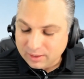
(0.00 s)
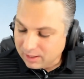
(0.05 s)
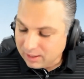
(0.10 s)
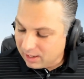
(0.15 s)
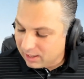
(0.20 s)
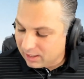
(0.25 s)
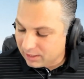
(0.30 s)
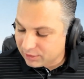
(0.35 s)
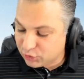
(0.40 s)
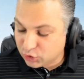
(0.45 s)

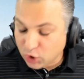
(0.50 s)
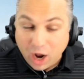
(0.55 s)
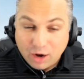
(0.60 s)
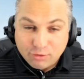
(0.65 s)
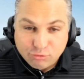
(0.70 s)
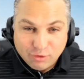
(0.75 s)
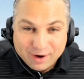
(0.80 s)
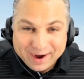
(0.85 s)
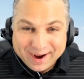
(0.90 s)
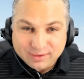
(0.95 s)
Uh, John
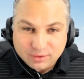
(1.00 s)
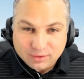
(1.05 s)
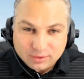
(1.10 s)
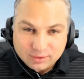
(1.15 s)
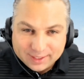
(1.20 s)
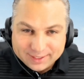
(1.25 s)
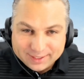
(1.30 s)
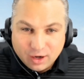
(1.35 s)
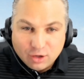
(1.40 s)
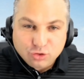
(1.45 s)
Randle,
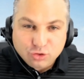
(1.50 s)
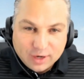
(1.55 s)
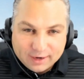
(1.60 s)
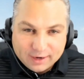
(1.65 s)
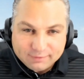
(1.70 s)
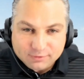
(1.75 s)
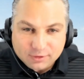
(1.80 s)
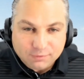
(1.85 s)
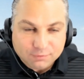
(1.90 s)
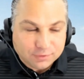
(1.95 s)
an
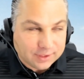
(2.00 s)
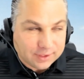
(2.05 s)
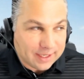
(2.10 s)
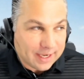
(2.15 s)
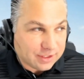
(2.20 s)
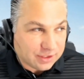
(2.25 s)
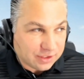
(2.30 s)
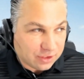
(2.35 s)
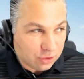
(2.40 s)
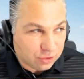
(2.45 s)
undrafted free
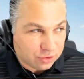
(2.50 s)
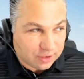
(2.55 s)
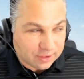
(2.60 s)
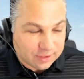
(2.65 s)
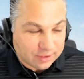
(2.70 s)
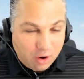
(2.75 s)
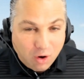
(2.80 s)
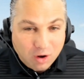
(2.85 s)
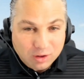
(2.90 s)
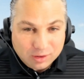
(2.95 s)
agent who's in
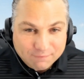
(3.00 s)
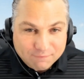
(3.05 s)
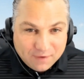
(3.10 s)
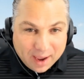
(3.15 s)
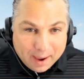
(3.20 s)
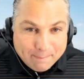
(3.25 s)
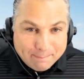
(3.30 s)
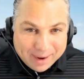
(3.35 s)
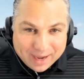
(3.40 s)
the Hall of Fame,